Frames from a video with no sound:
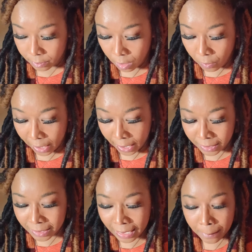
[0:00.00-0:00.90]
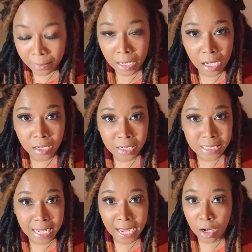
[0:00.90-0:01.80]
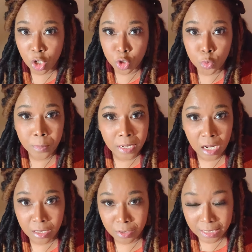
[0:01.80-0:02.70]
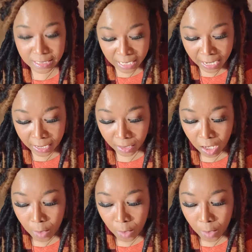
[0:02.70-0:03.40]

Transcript: Okay, that they've been under attack or you've been under attack.